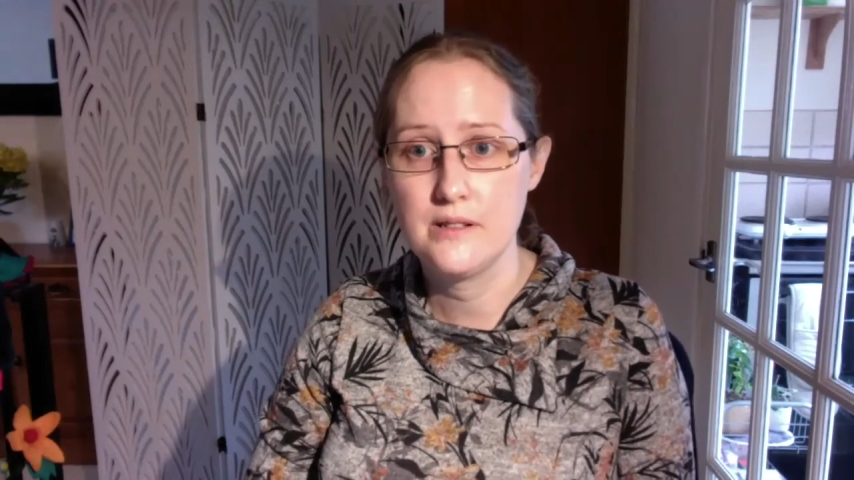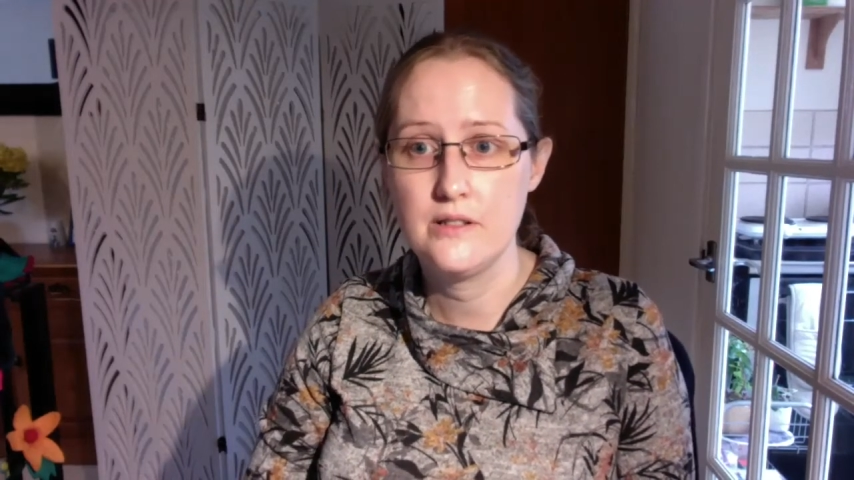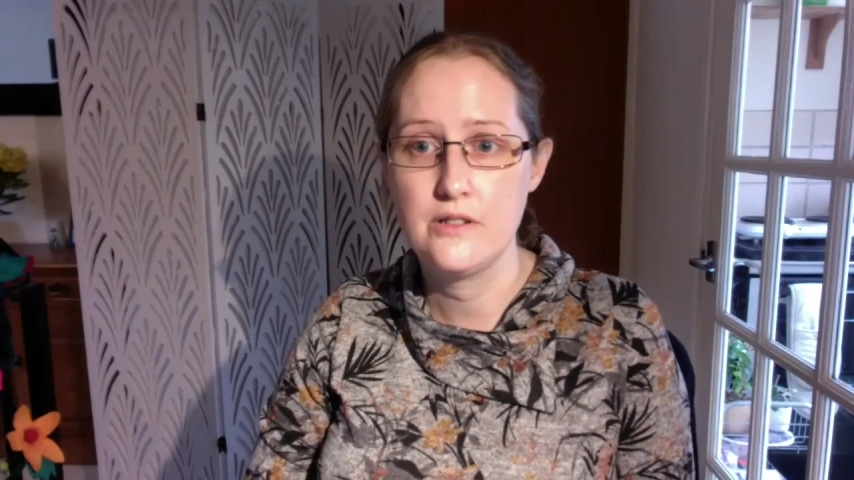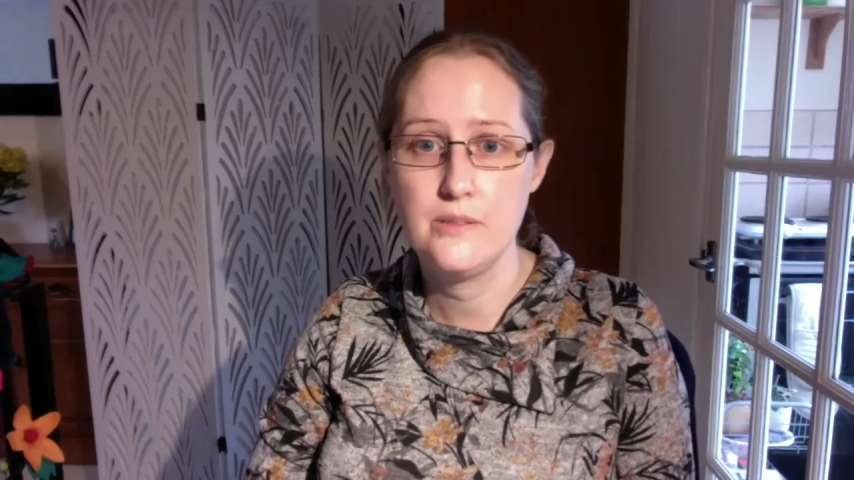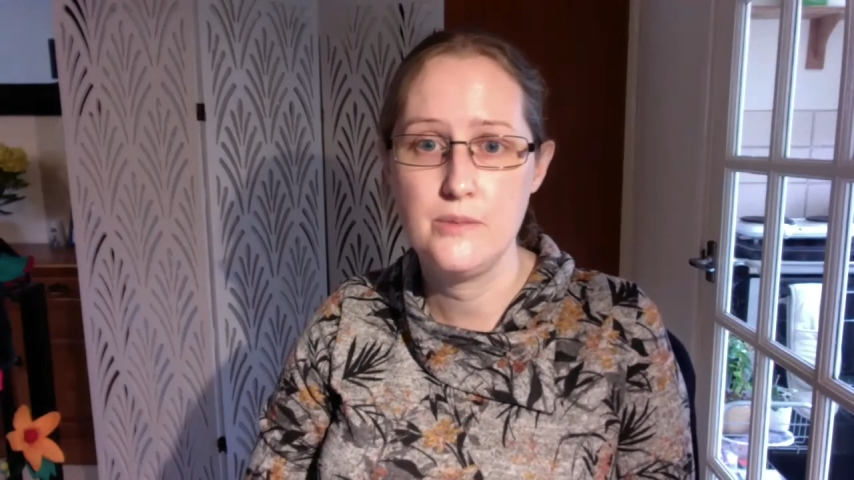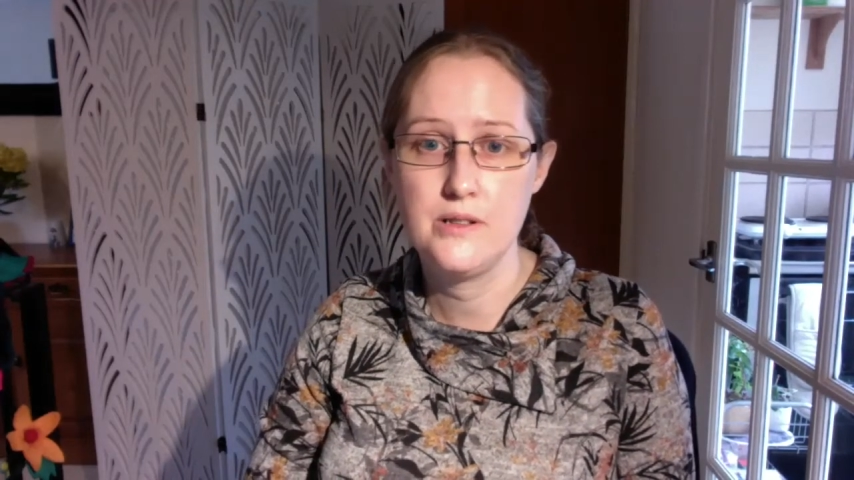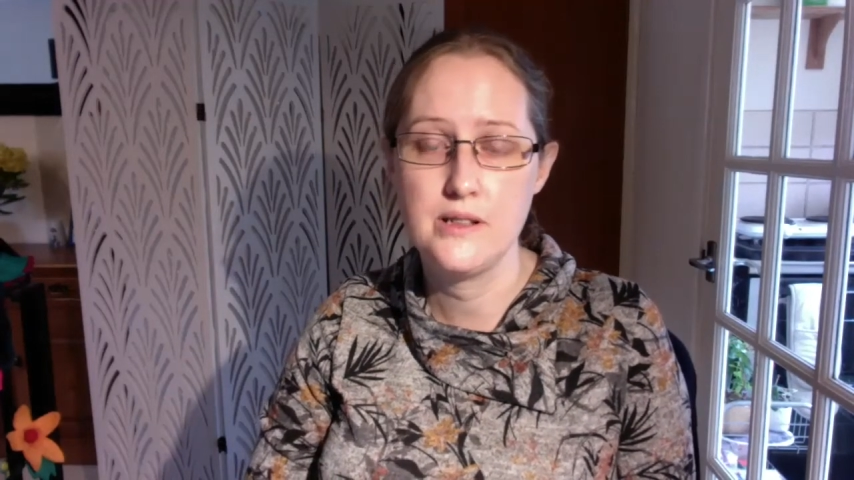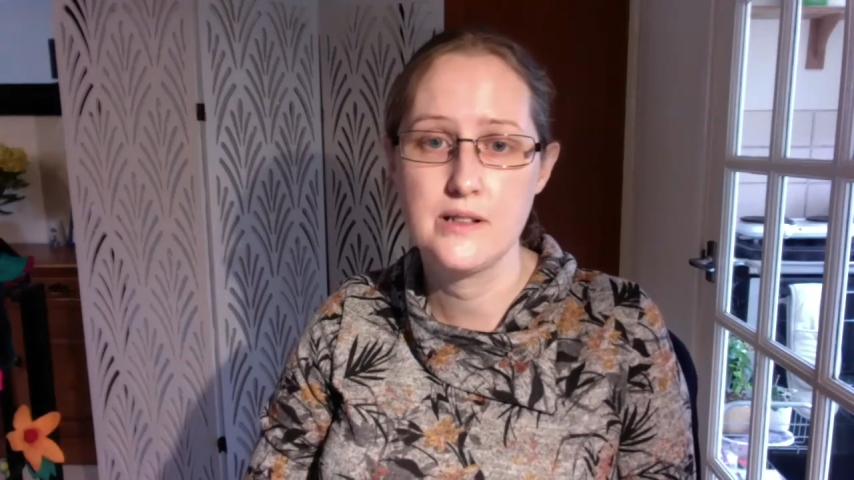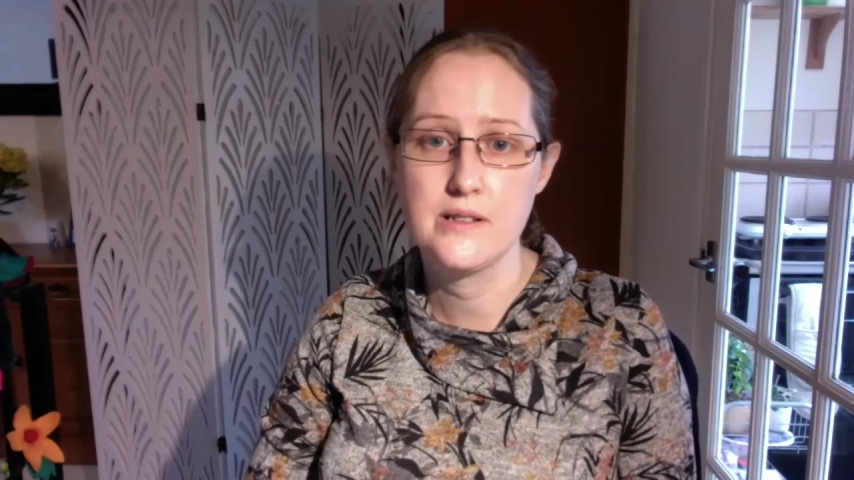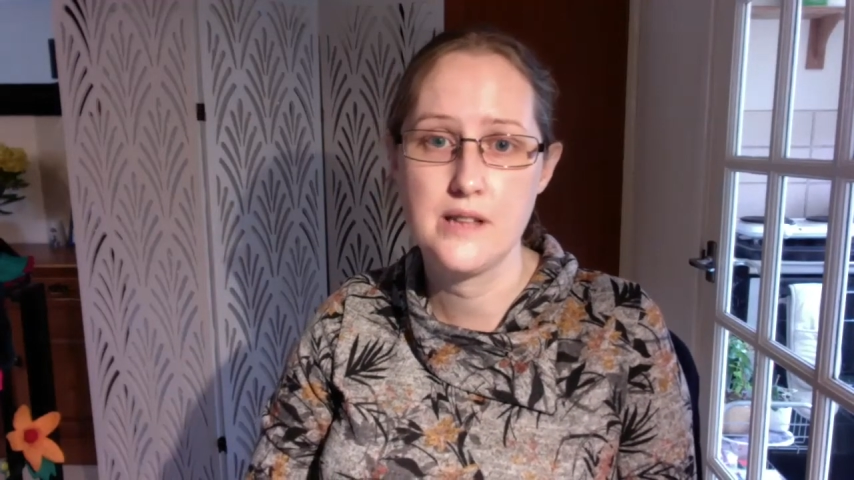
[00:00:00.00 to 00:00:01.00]

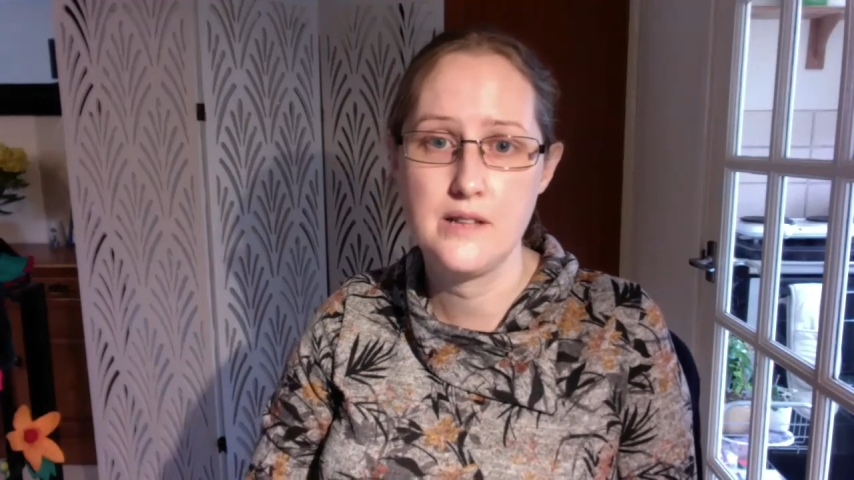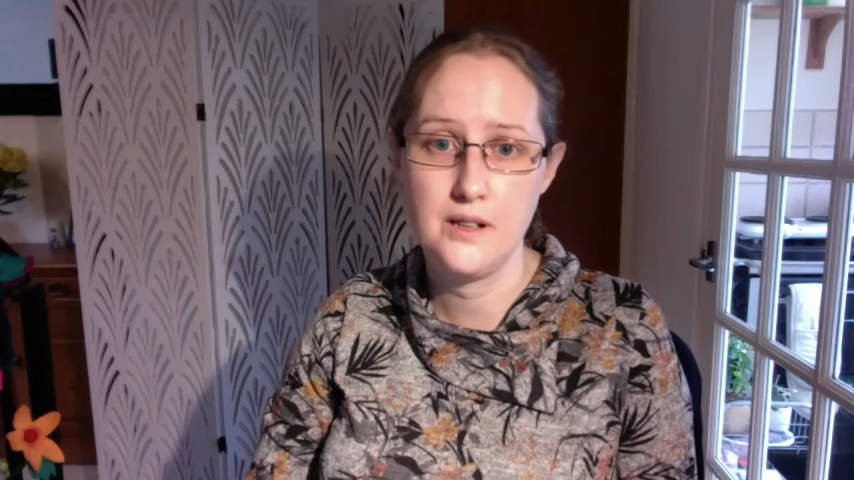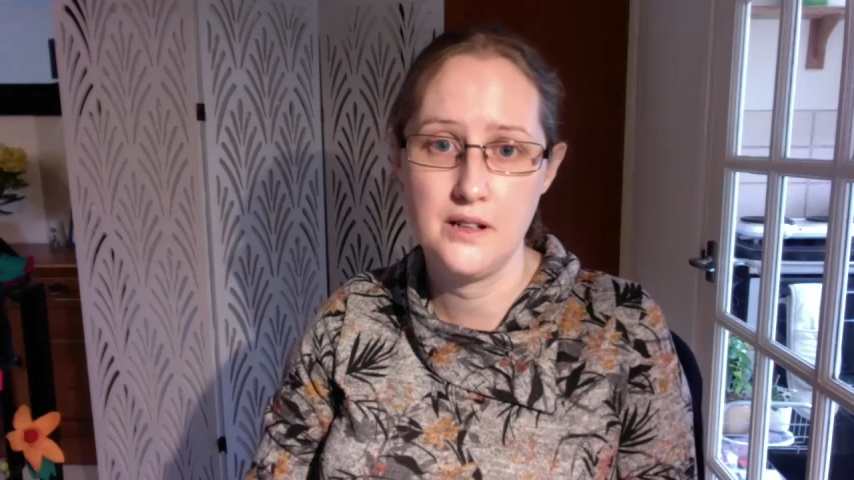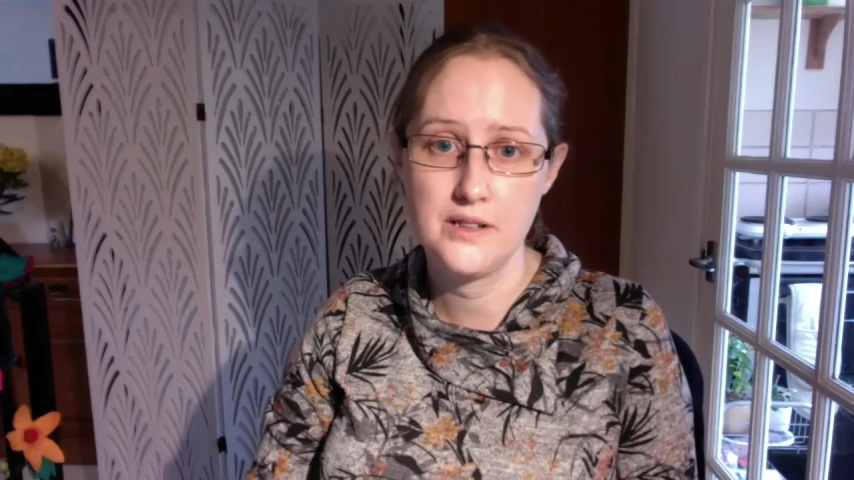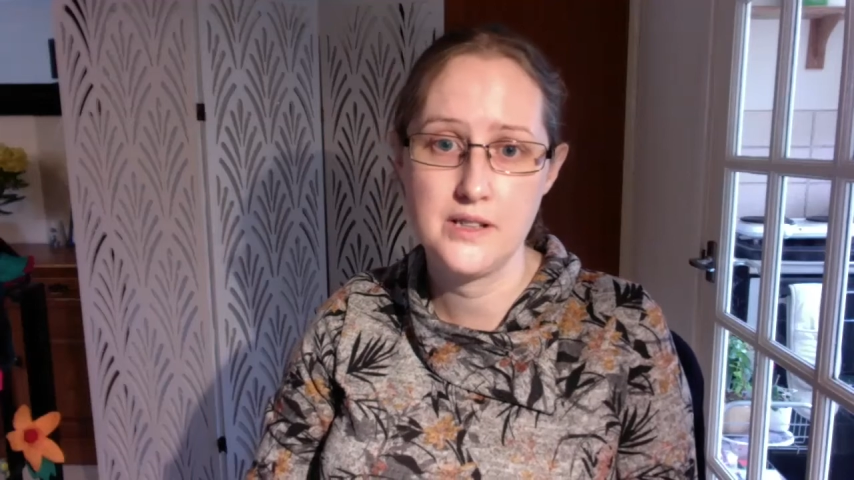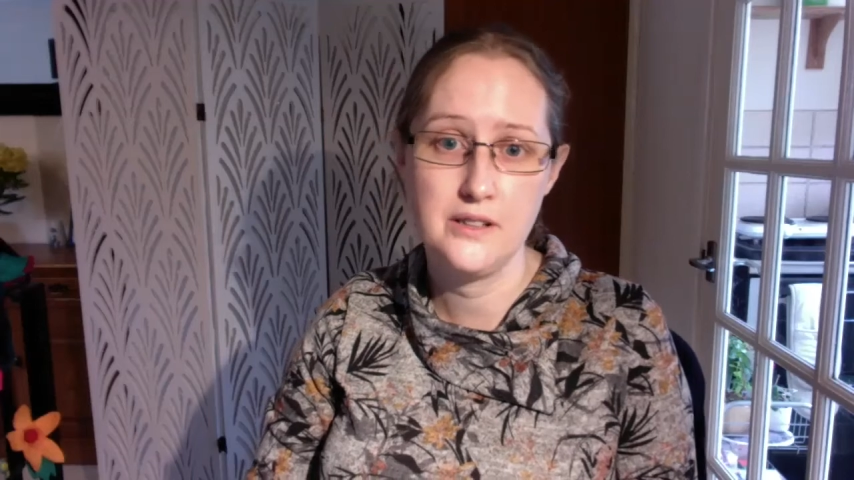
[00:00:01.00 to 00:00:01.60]
contributing to safeguarding